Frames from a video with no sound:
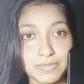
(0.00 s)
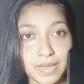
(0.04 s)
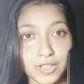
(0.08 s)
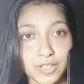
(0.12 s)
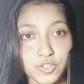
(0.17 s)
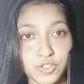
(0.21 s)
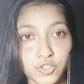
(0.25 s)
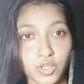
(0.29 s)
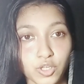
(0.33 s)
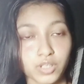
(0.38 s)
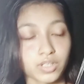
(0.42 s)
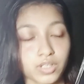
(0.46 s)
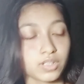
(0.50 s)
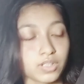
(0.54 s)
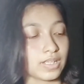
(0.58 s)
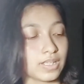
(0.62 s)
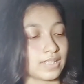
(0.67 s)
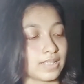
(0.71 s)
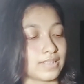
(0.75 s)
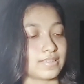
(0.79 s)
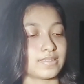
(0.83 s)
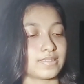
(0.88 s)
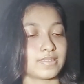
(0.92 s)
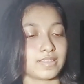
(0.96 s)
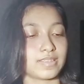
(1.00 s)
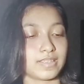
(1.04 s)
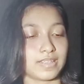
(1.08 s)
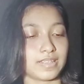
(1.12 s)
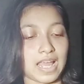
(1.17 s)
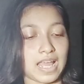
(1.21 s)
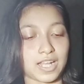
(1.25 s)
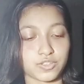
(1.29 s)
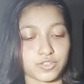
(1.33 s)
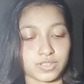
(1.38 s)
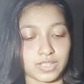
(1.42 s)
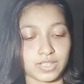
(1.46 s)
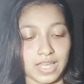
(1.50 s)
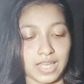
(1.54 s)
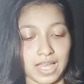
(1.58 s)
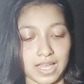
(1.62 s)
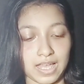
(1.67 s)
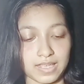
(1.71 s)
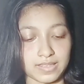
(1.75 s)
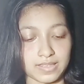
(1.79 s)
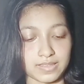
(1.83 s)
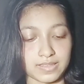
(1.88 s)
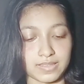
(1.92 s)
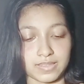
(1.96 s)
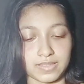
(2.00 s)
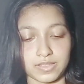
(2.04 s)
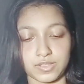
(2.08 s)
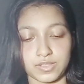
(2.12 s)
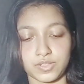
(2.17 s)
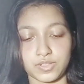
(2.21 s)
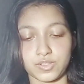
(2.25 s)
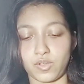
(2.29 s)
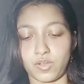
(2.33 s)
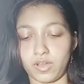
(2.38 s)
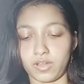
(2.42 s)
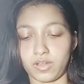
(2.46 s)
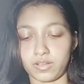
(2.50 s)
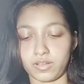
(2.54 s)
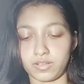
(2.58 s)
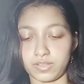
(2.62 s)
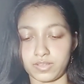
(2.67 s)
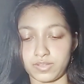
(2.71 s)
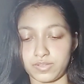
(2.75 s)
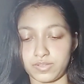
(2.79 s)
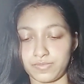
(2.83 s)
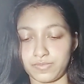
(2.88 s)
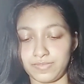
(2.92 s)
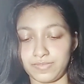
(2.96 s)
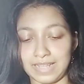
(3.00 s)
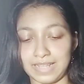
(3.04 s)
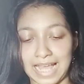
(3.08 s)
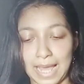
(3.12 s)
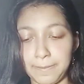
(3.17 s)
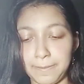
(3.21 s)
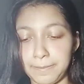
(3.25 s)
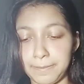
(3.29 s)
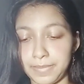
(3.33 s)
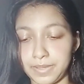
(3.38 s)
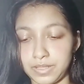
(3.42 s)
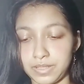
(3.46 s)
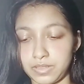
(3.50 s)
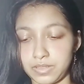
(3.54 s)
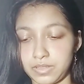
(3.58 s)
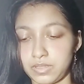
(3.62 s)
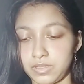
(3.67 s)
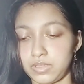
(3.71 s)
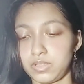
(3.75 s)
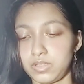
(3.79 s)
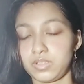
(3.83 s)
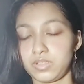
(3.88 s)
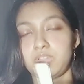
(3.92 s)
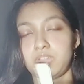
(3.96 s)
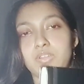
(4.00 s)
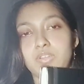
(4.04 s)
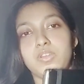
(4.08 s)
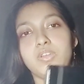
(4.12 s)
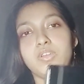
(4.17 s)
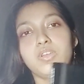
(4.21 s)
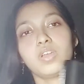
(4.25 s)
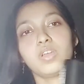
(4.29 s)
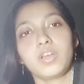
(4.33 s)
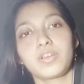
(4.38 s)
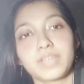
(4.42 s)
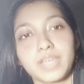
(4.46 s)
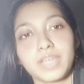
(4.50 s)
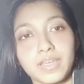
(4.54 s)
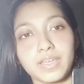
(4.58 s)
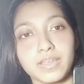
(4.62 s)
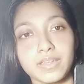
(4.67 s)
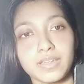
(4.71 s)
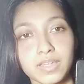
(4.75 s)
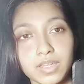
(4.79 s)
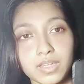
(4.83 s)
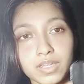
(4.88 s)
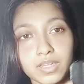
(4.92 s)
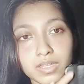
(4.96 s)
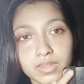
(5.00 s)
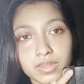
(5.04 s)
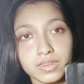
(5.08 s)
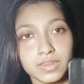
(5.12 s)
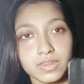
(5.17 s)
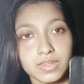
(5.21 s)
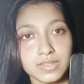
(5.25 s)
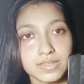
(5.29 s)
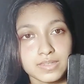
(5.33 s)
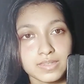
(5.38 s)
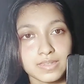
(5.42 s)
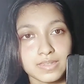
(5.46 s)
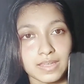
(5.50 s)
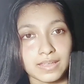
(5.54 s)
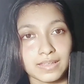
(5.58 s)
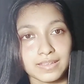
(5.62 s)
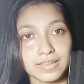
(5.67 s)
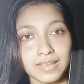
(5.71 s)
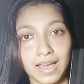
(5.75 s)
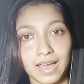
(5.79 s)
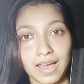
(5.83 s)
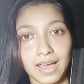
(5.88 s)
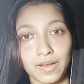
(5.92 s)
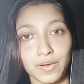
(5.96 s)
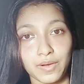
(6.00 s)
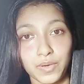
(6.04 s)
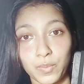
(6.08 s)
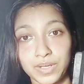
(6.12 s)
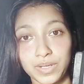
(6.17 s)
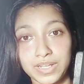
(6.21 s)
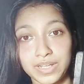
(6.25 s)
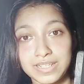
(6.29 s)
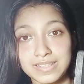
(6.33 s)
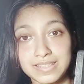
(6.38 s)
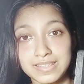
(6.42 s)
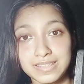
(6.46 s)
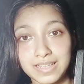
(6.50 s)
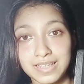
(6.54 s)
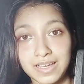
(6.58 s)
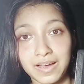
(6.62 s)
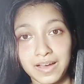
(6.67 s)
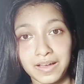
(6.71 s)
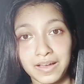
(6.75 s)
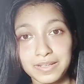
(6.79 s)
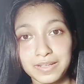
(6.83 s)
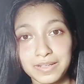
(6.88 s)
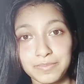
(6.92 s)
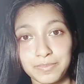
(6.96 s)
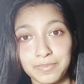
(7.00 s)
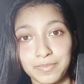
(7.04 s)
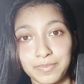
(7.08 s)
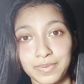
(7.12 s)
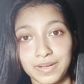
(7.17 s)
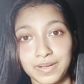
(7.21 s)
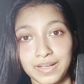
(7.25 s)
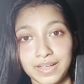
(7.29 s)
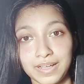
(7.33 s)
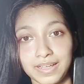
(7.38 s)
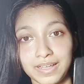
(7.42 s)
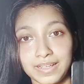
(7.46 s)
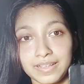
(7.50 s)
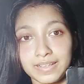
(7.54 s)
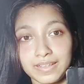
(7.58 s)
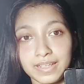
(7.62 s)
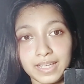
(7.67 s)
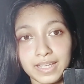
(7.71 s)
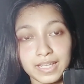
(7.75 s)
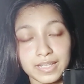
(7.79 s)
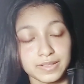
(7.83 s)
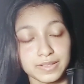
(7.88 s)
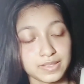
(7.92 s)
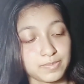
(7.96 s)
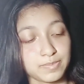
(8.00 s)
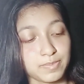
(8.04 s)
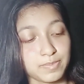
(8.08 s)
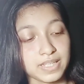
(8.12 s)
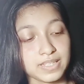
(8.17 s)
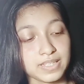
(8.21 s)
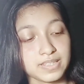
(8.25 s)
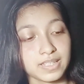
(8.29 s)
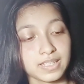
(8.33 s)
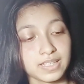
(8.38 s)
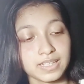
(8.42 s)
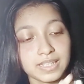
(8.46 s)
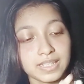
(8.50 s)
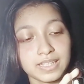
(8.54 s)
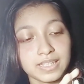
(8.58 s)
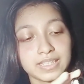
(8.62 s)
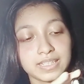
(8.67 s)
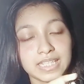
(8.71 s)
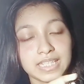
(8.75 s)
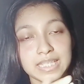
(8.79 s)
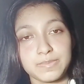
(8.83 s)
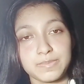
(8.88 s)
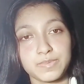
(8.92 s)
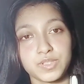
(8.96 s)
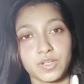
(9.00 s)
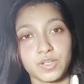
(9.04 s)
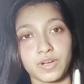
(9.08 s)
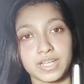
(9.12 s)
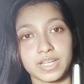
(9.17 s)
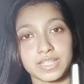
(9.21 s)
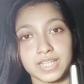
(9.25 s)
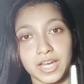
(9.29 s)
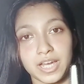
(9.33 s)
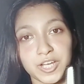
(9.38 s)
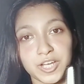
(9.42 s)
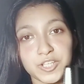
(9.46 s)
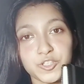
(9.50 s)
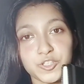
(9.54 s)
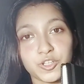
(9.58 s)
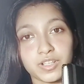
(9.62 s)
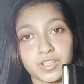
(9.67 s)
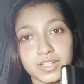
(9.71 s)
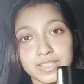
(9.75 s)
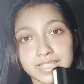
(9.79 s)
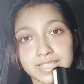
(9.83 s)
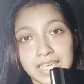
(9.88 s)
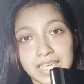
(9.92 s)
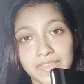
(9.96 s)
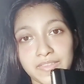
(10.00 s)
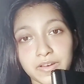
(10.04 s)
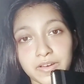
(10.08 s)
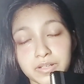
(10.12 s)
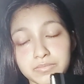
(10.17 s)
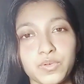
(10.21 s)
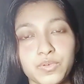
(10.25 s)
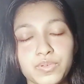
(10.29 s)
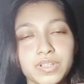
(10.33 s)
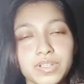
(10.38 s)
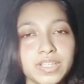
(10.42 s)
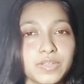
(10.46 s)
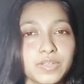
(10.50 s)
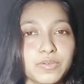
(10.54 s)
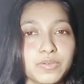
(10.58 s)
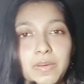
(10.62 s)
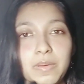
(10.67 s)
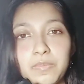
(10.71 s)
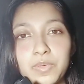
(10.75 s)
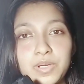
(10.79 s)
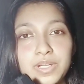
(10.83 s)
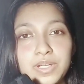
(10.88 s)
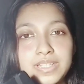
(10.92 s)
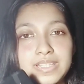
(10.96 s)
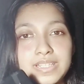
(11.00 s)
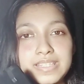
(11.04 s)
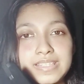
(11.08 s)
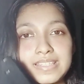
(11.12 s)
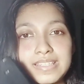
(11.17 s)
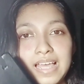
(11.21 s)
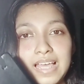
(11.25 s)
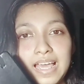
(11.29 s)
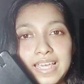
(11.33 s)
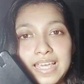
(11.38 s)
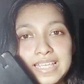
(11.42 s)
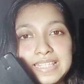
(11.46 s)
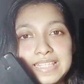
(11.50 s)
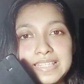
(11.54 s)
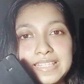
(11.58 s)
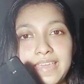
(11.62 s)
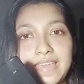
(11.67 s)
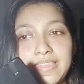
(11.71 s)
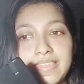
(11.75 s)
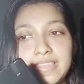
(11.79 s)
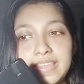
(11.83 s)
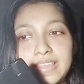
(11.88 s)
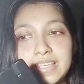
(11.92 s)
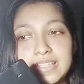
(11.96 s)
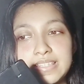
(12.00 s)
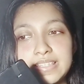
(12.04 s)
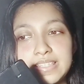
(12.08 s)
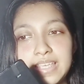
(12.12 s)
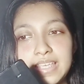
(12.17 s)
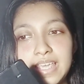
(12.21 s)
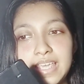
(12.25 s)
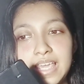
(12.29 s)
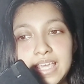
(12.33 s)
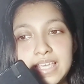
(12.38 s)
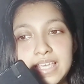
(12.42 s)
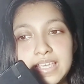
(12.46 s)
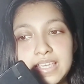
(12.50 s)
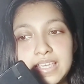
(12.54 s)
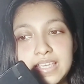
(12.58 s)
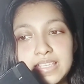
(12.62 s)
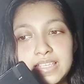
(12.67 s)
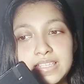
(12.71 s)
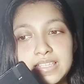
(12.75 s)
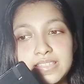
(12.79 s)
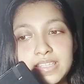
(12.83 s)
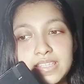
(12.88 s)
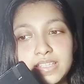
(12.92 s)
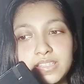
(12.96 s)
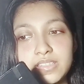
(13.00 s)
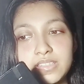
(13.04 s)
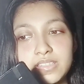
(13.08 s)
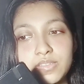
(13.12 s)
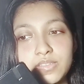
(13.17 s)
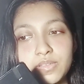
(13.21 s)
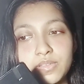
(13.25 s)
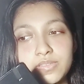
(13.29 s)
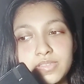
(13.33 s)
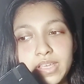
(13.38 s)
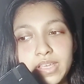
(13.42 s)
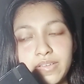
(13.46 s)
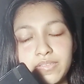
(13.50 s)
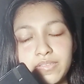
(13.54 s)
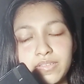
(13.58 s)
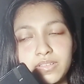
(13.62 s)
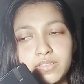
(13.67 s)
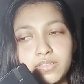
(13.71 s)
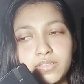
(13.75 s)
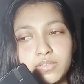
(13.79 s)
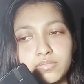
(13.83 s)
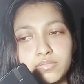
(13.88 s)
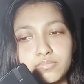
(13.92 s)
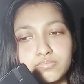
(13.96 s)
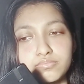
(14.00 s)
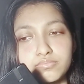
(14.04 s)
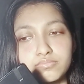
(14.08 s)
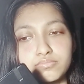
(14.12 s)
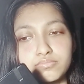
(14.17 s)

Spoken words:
is my journal. It actually has this flap. Okay, this thing, I don't know what it's called, but it's basically it keeps your entire journal together. I don't really remember its size. I think it's A6 or 7.